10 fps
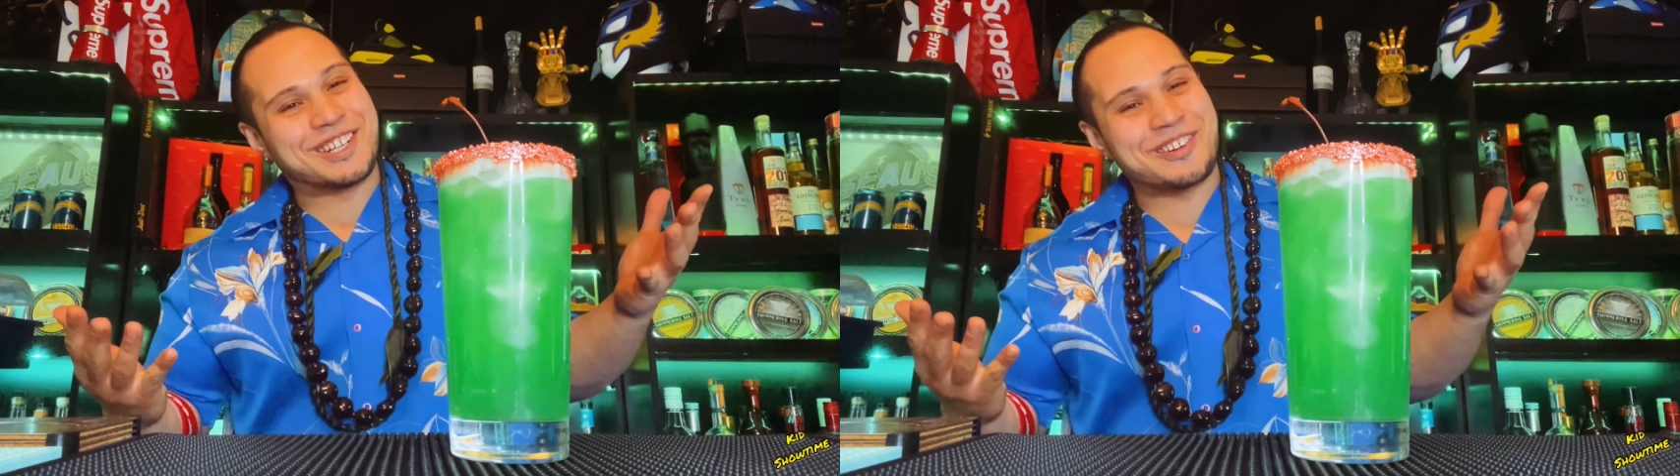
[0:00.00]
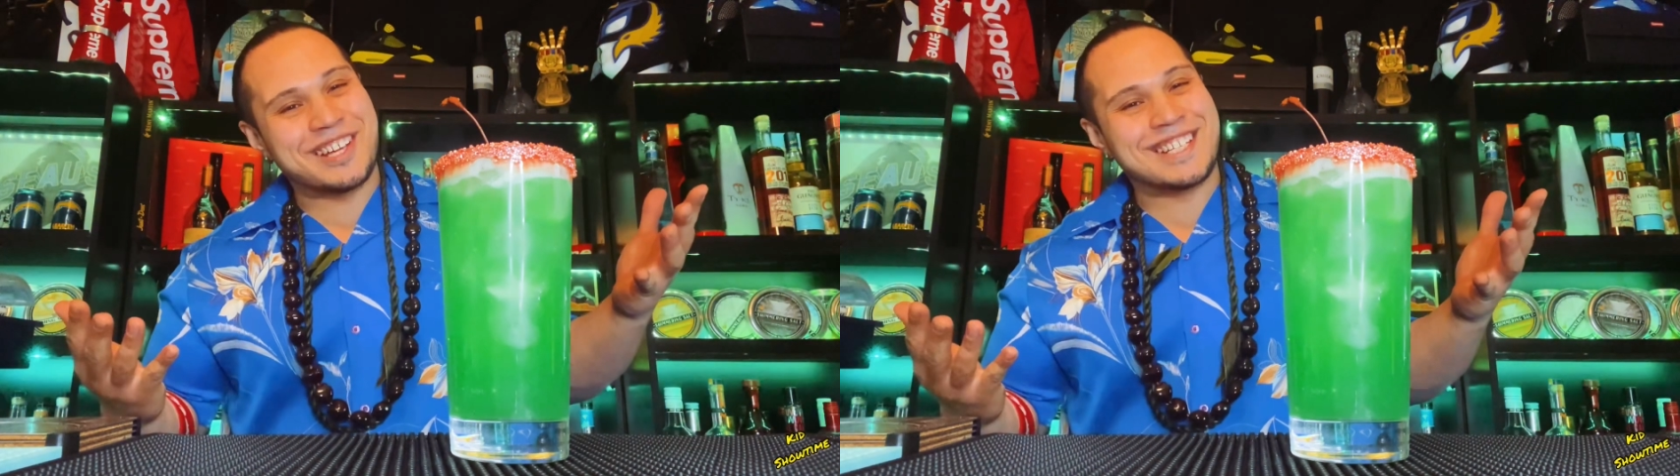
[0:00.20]

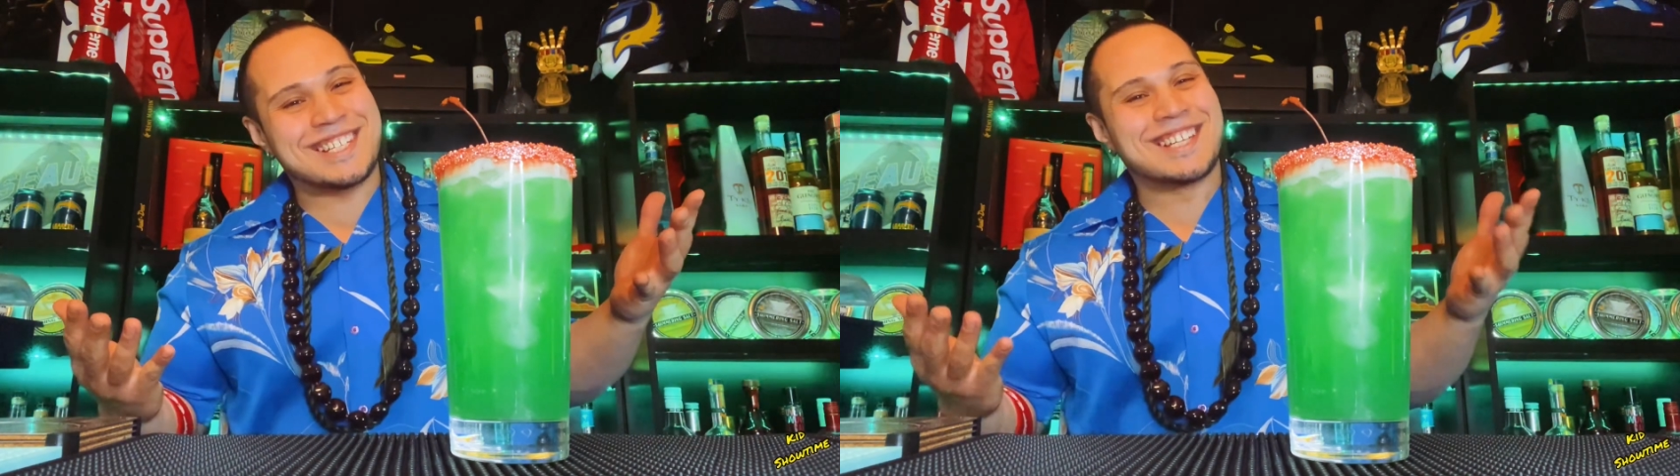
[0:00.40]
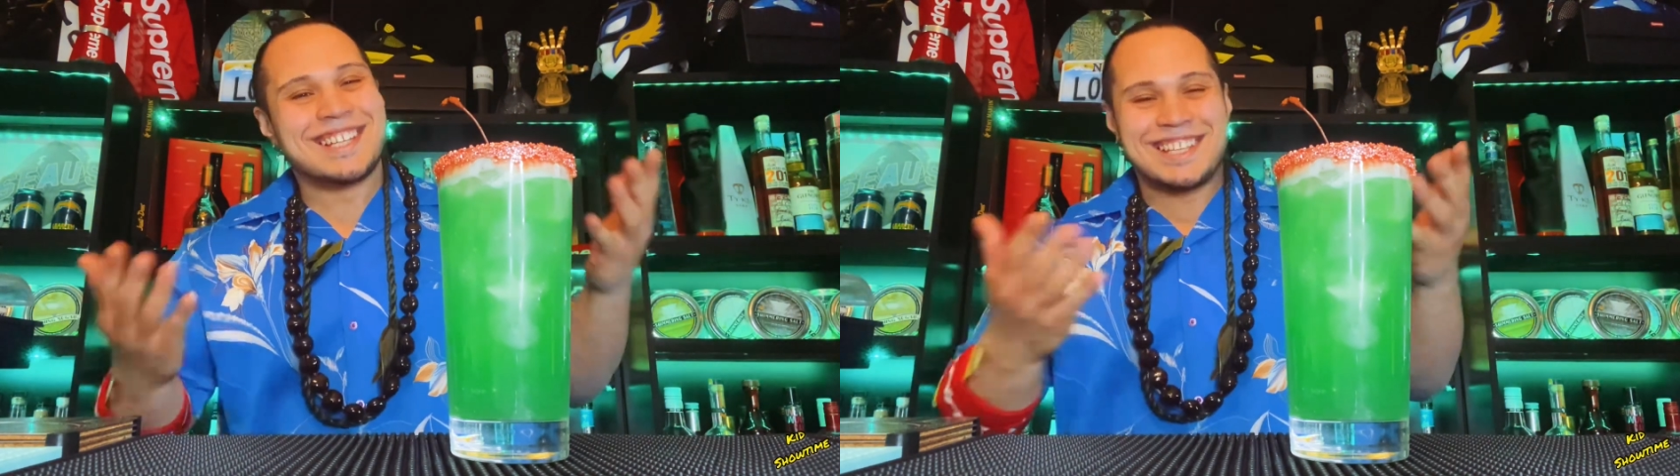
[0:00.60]

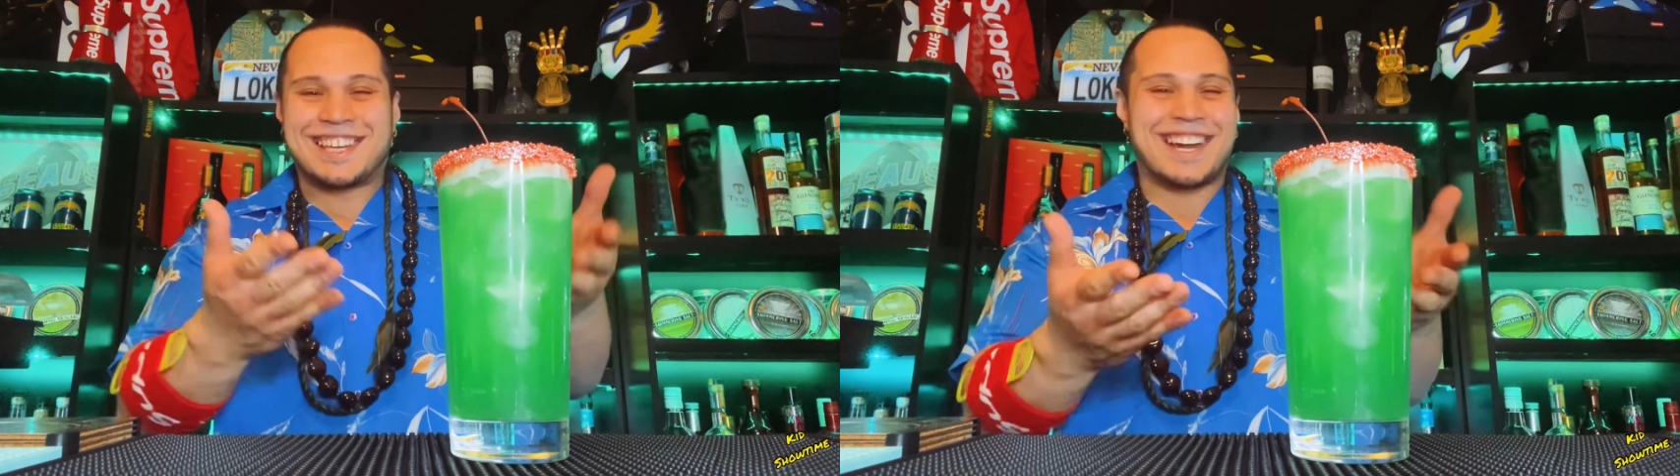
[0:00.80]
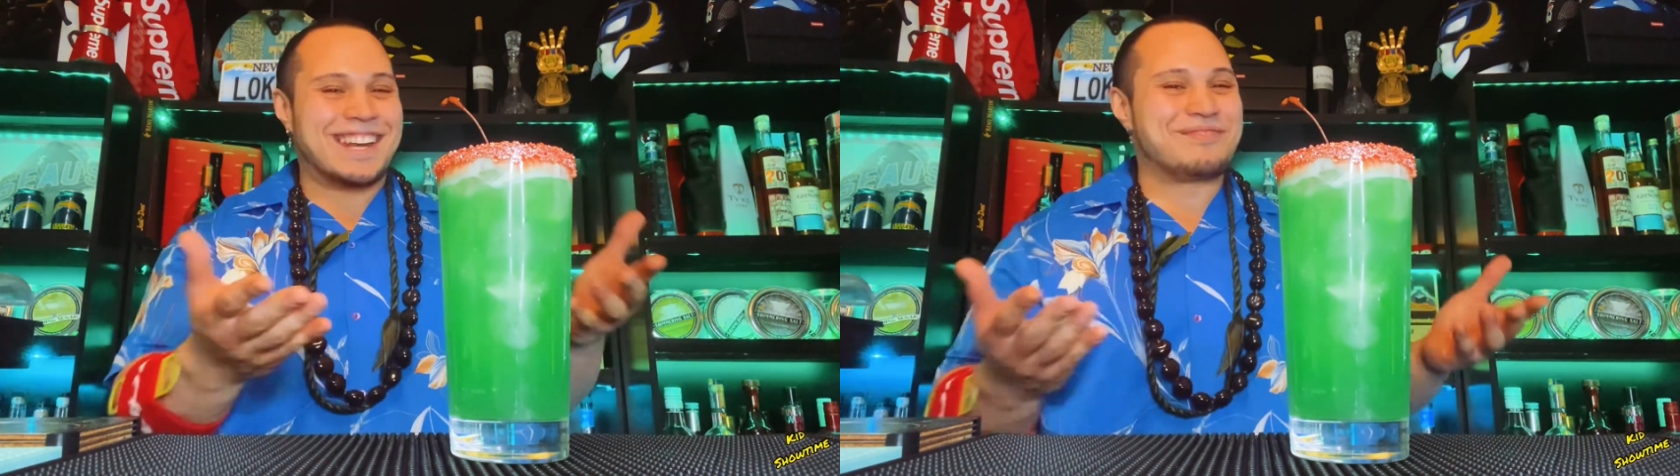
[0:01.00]
Grinch.
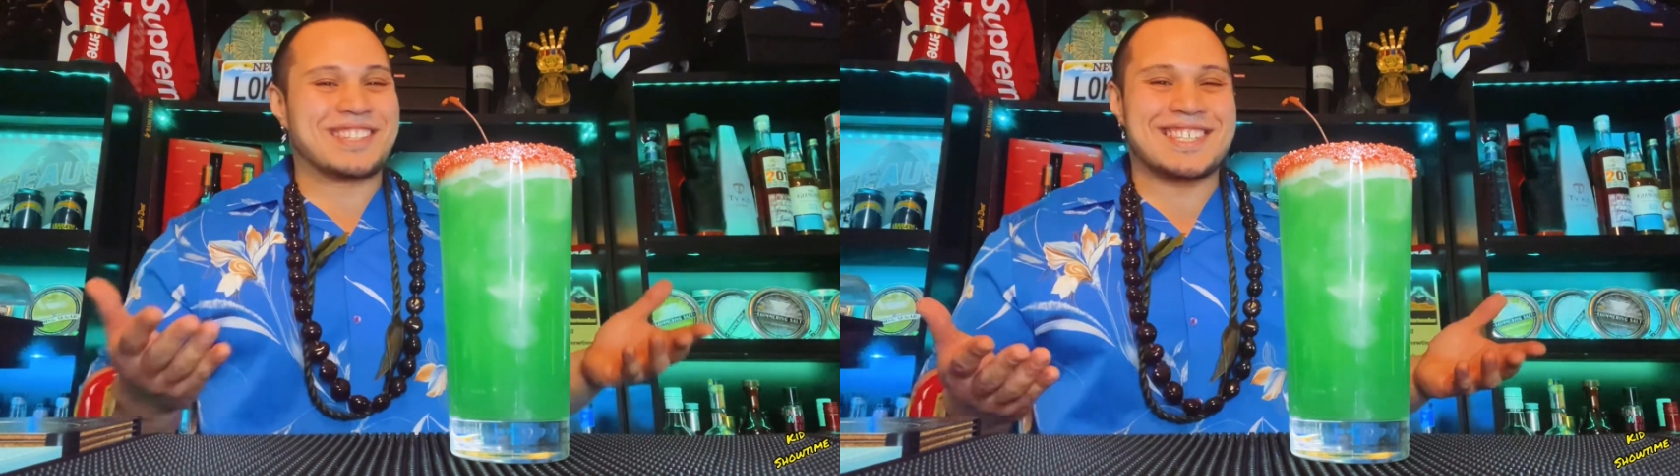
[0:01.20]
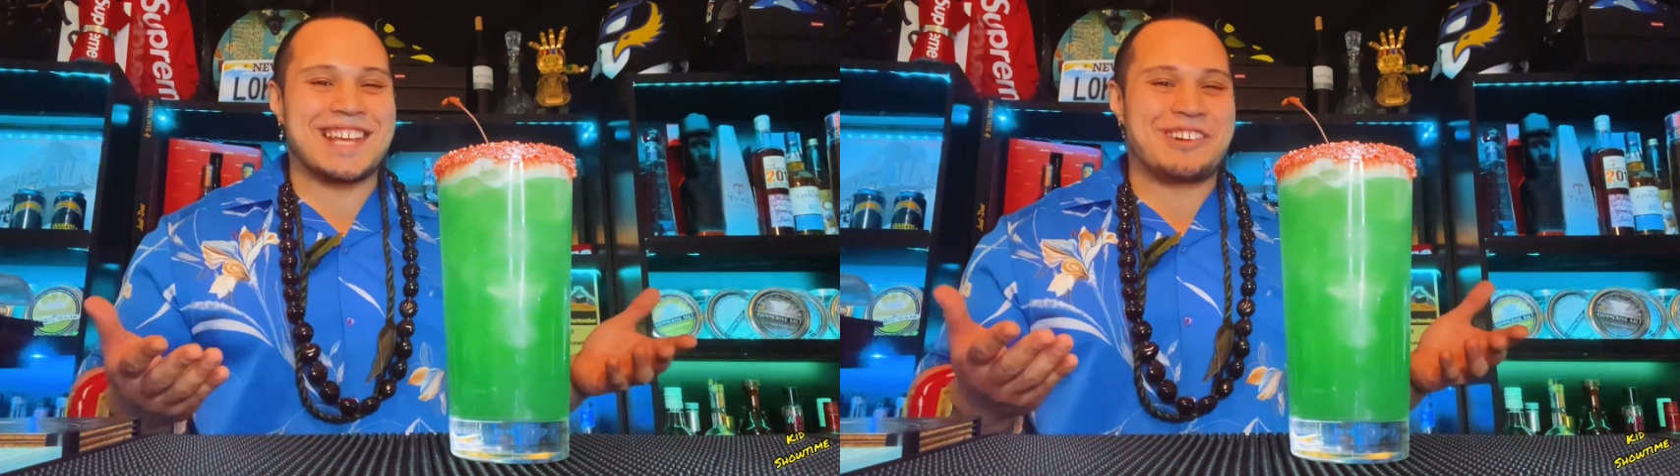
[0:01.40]
You got to put
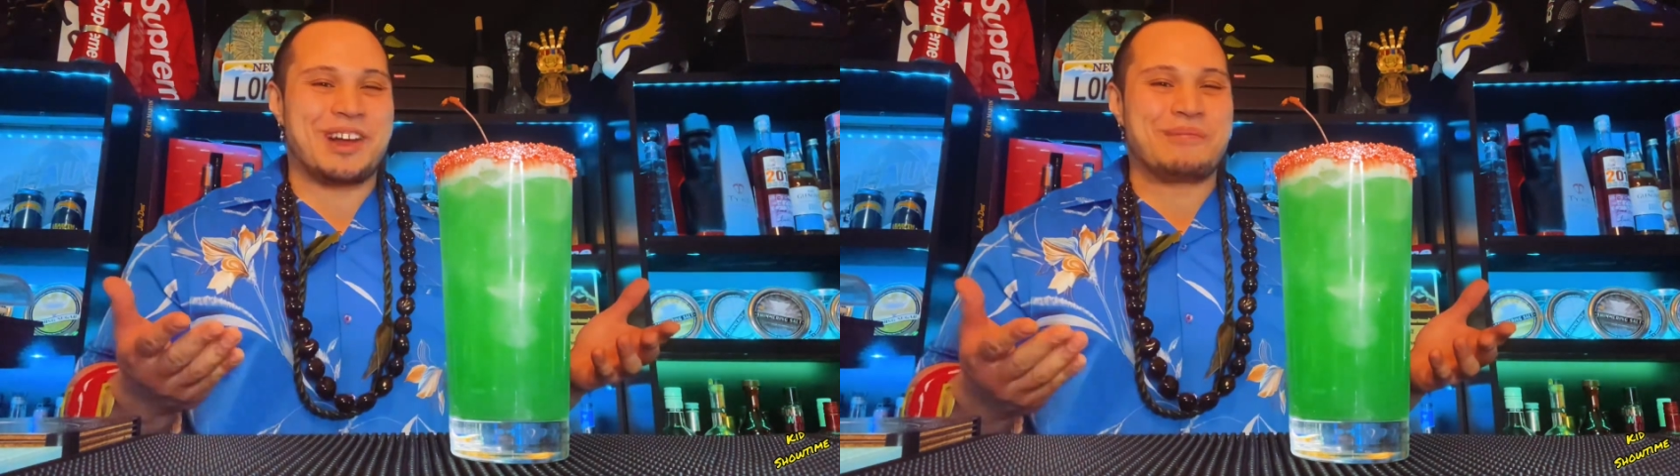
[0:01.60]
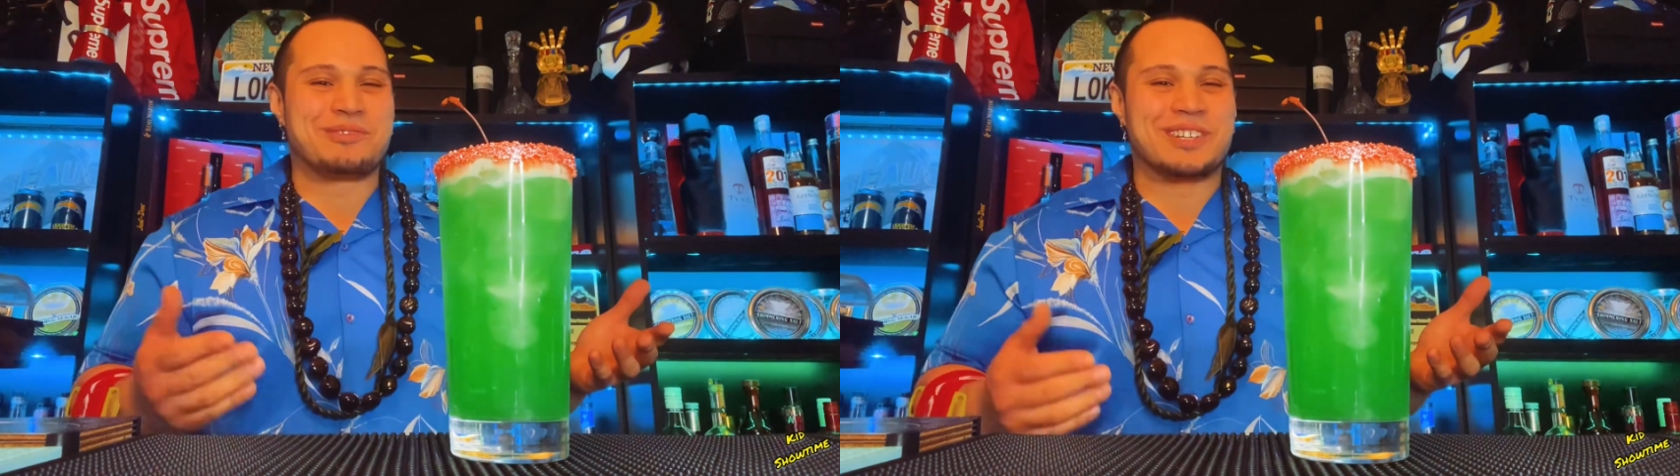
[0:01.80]
the sour
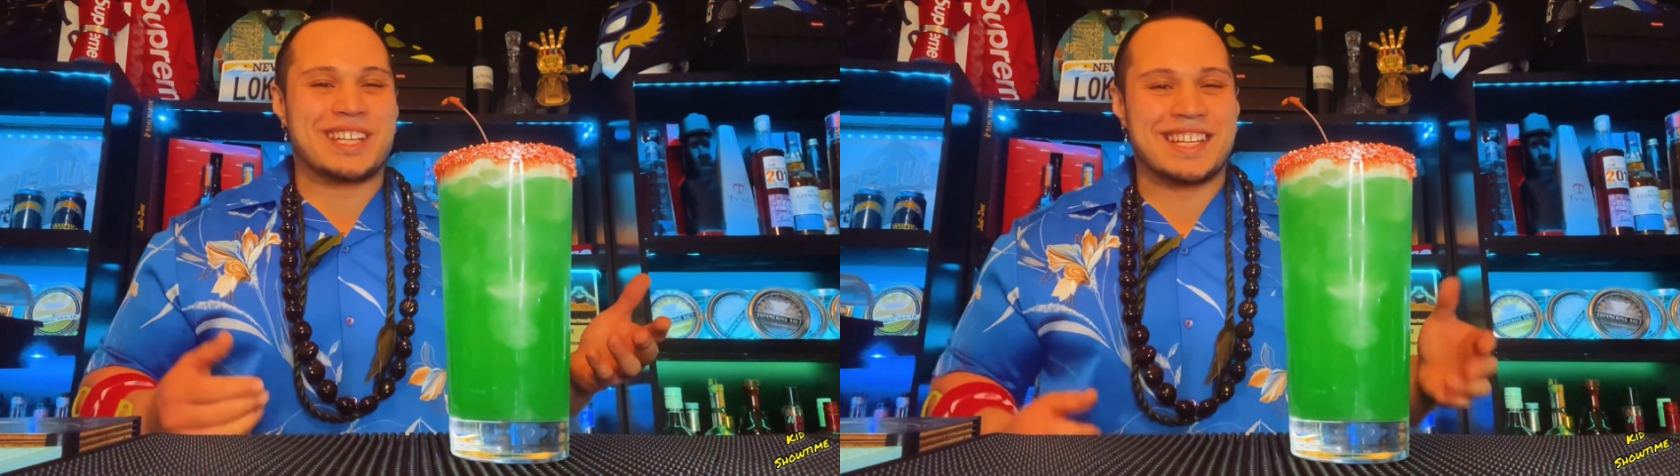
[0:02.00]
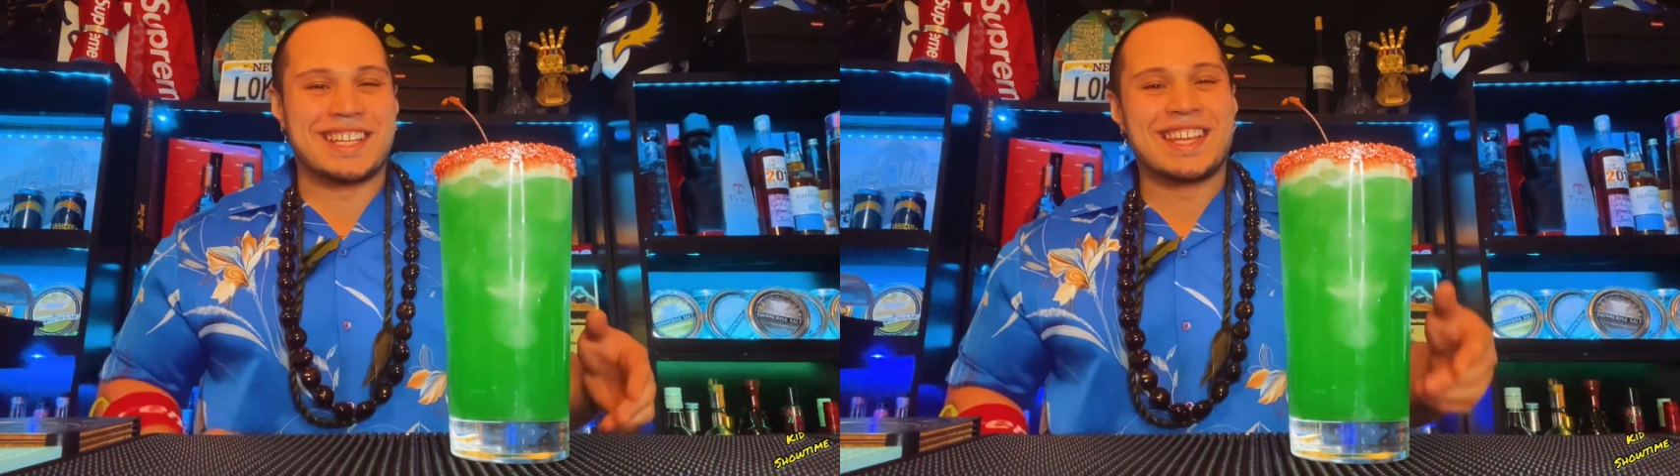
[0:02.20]
apple in
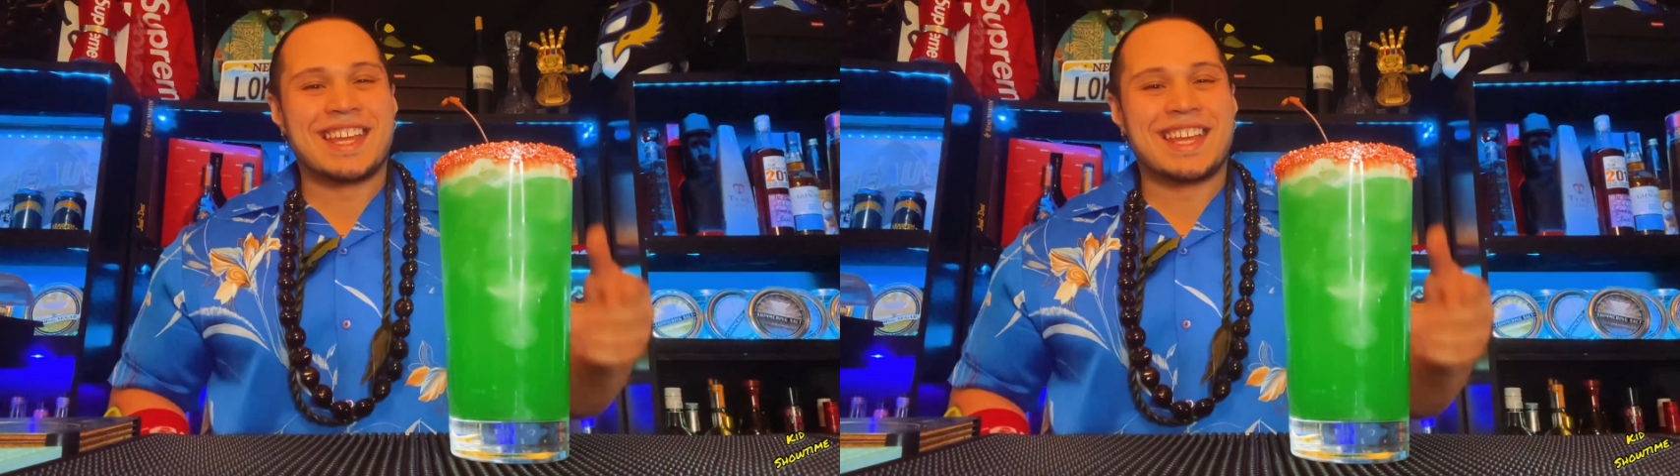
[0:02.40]
it,